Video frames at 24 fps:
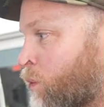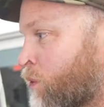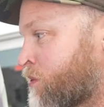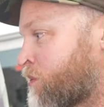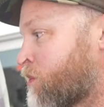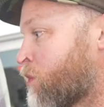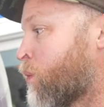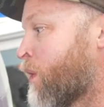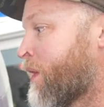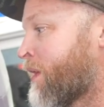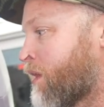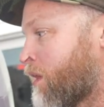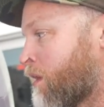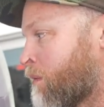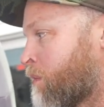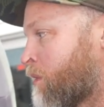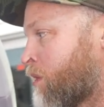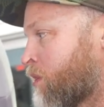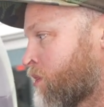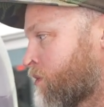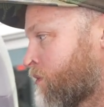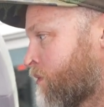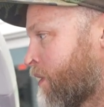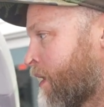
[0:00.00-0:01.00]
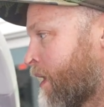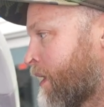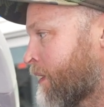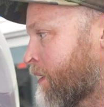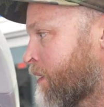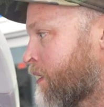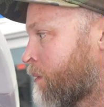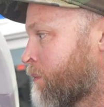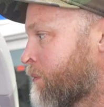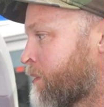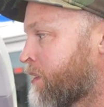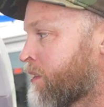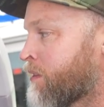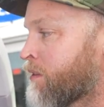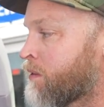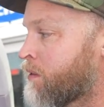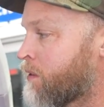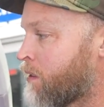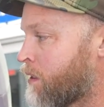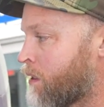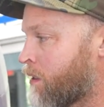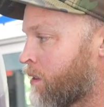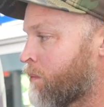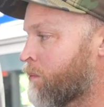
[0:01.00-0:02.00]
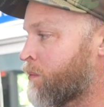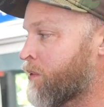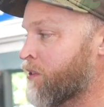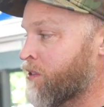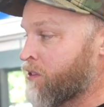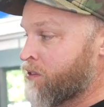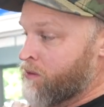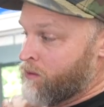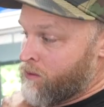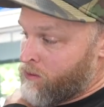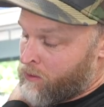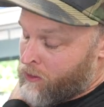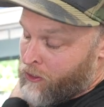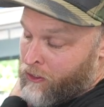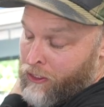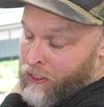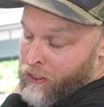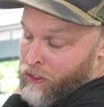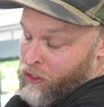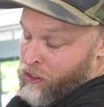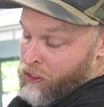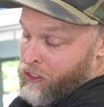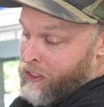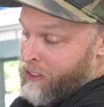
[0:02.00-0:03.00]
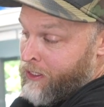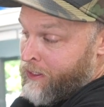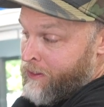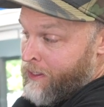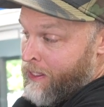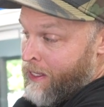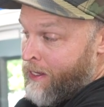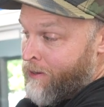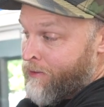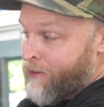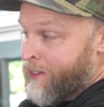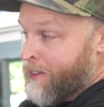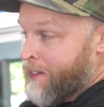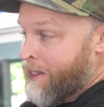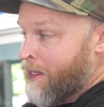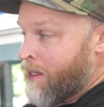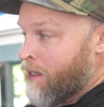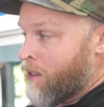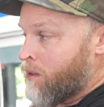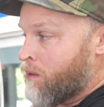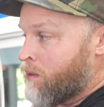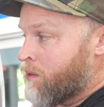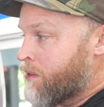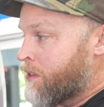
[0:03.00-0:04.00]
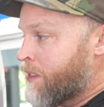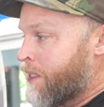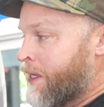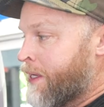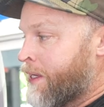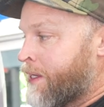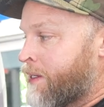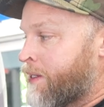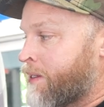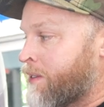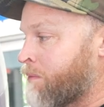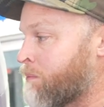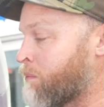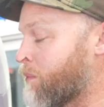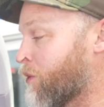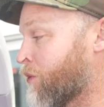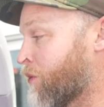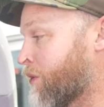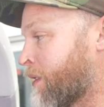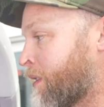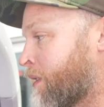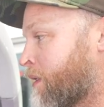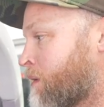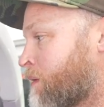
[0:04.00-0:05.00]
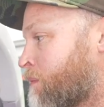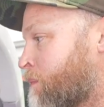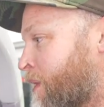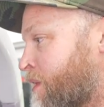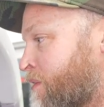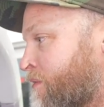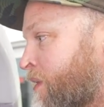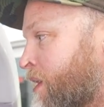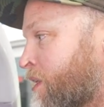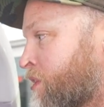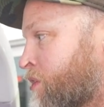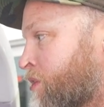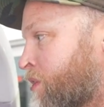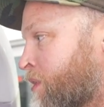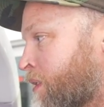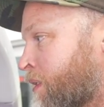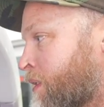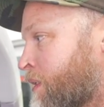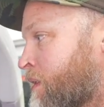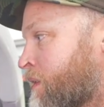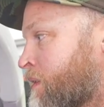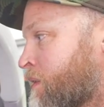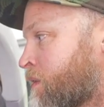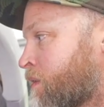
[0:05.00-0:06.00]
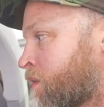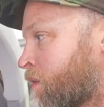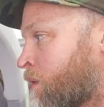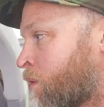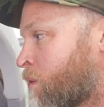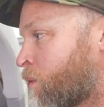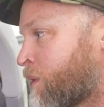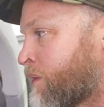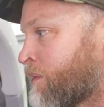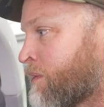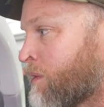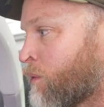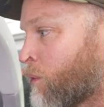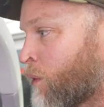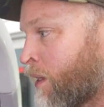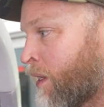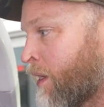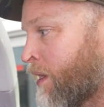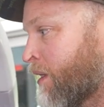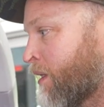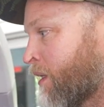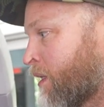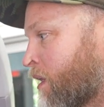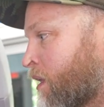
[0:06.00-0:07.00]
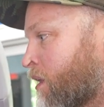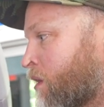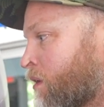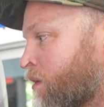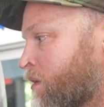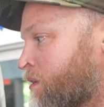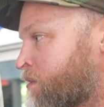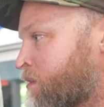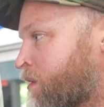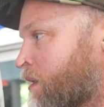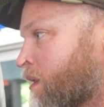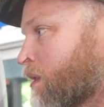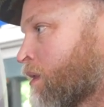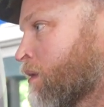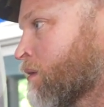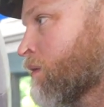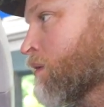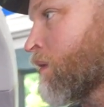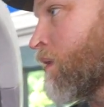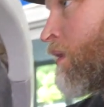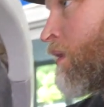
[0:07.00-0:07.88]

We're still waiting on the parts for that to come in, but he's they're engineering that right now and building it, manufacturing it. So we went ahead and cut all this out.